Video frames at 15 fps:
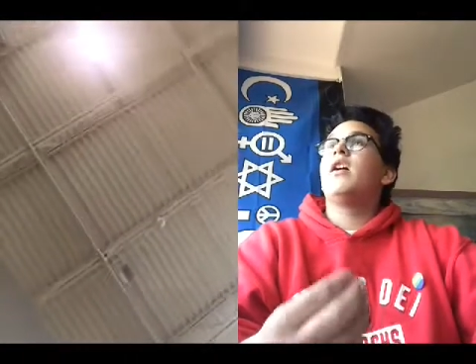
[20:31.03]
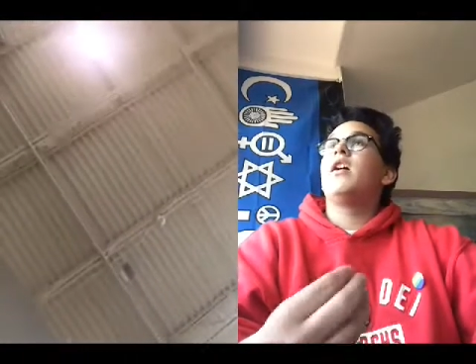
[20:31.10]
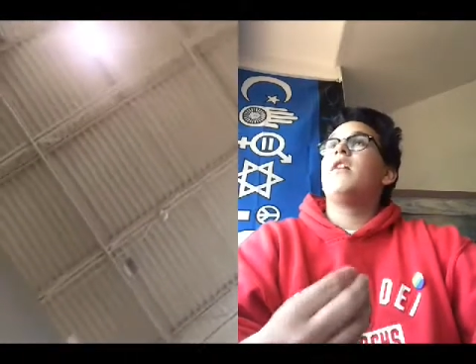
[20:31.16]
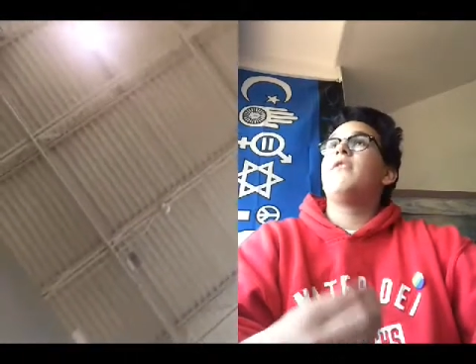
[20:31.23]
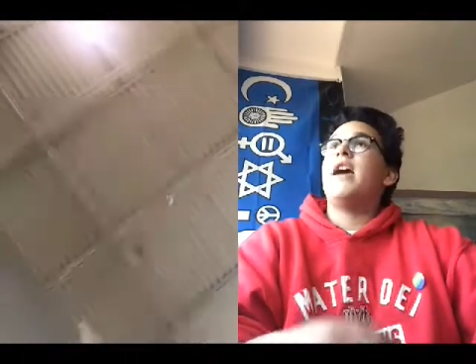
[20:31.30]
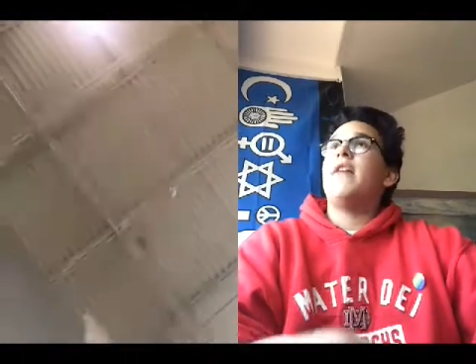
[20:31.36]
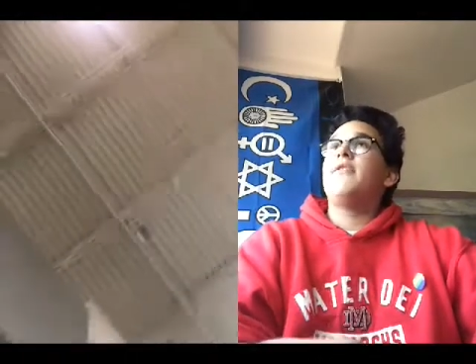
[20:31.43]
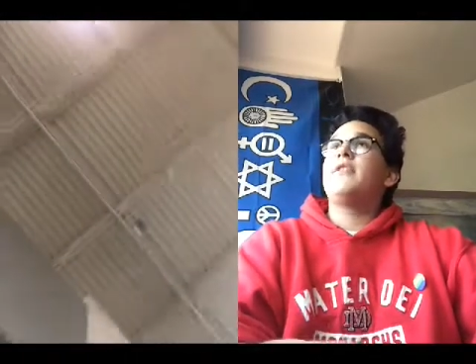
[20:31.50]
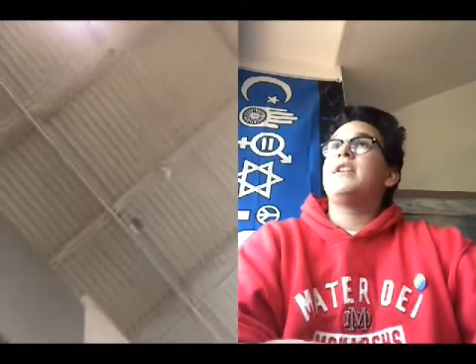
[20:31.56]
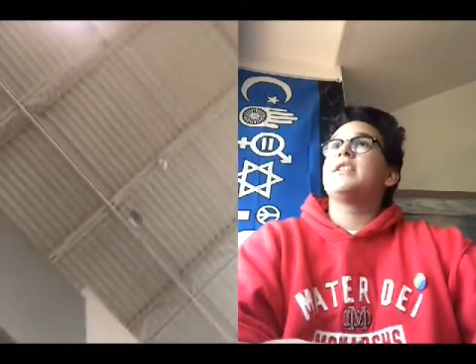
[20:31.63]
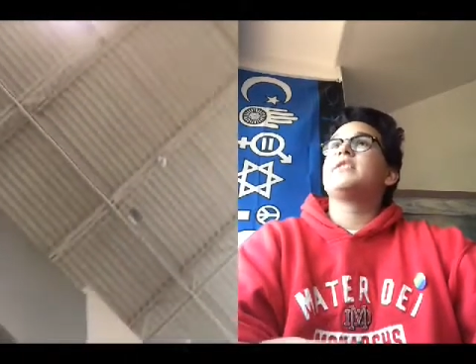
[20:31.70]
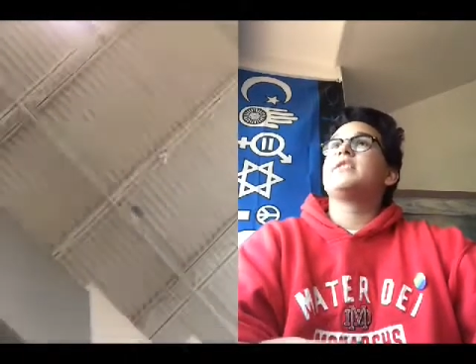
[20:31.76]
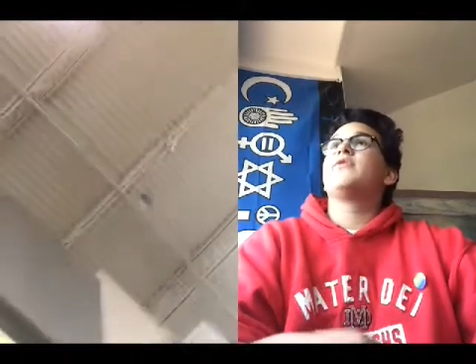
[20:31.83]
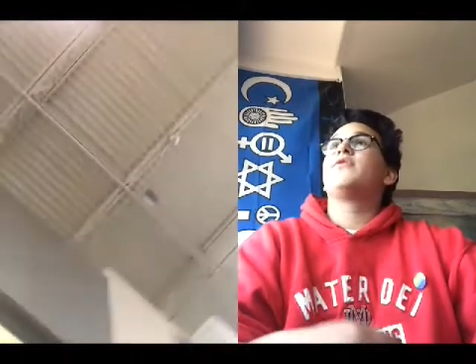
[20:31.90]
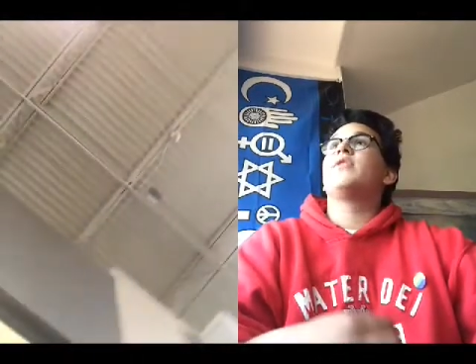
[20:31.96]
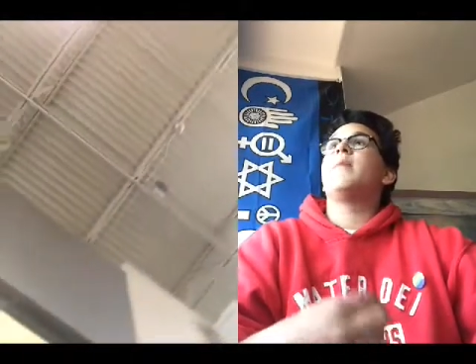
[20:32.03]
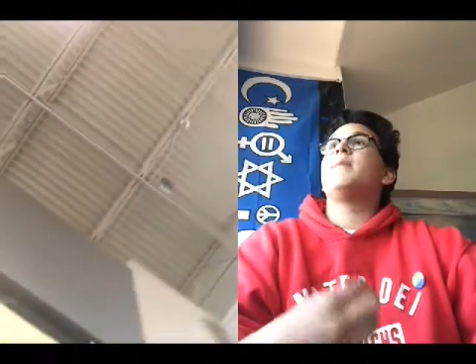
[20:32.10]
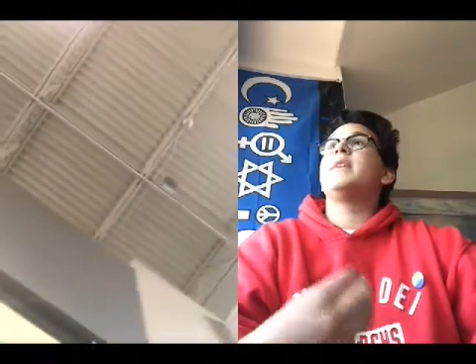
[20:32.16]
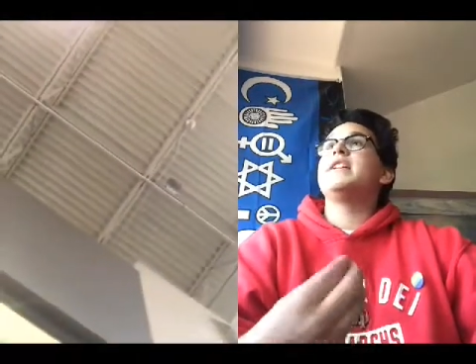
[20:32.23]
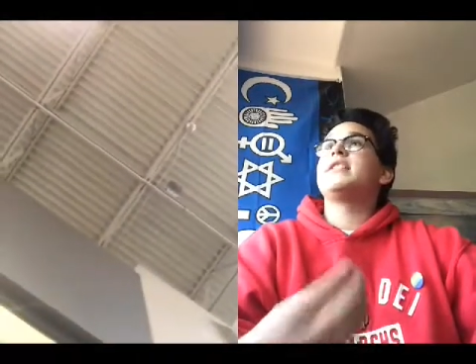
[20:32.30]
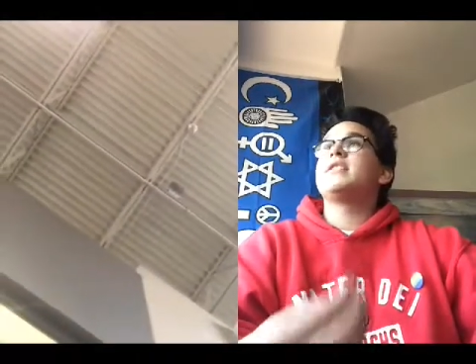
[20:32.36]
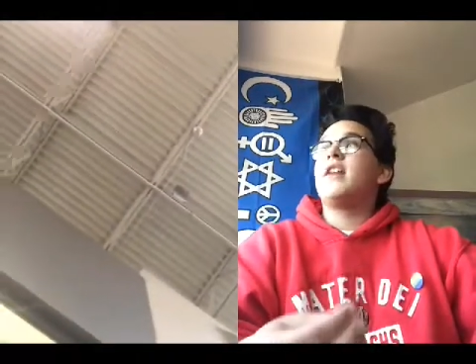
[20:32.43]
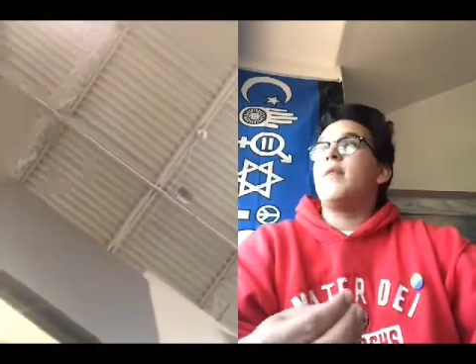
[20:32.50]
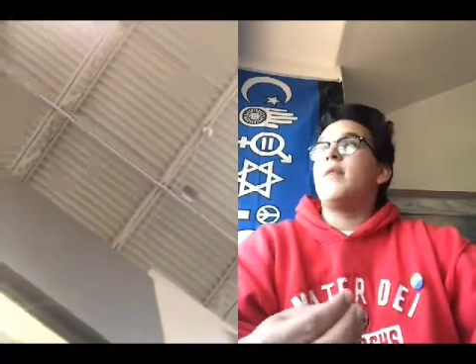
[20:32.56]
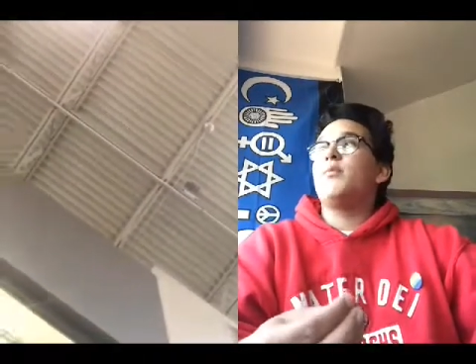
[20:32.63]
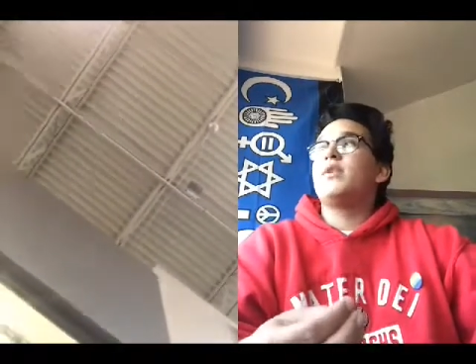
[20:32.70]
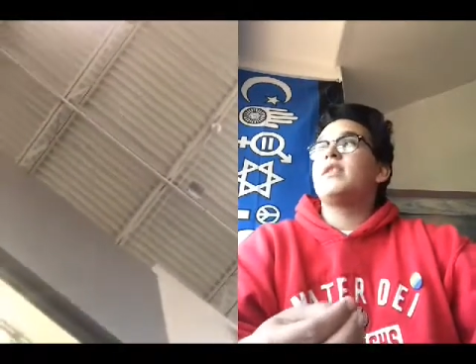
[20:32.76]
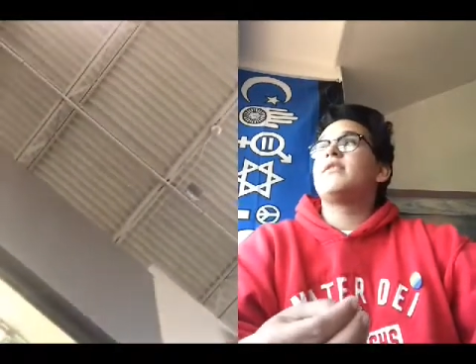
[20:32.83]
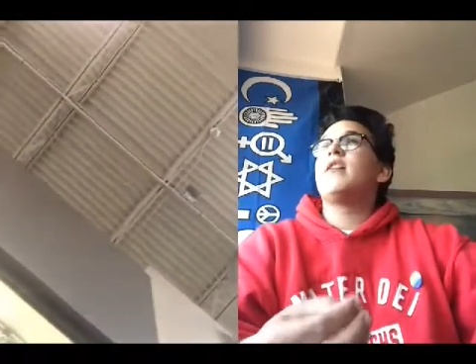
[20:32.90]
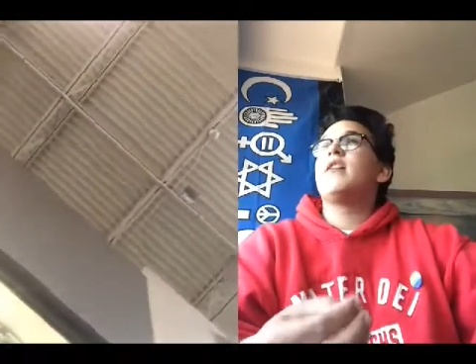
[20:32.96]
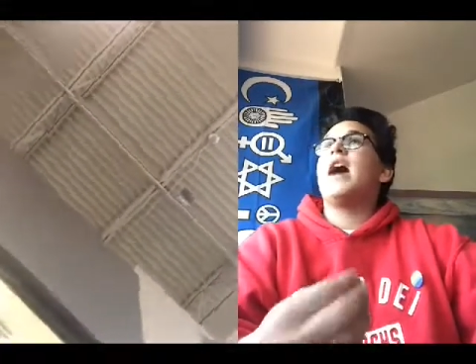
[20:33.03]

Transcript: of evidence from Islam with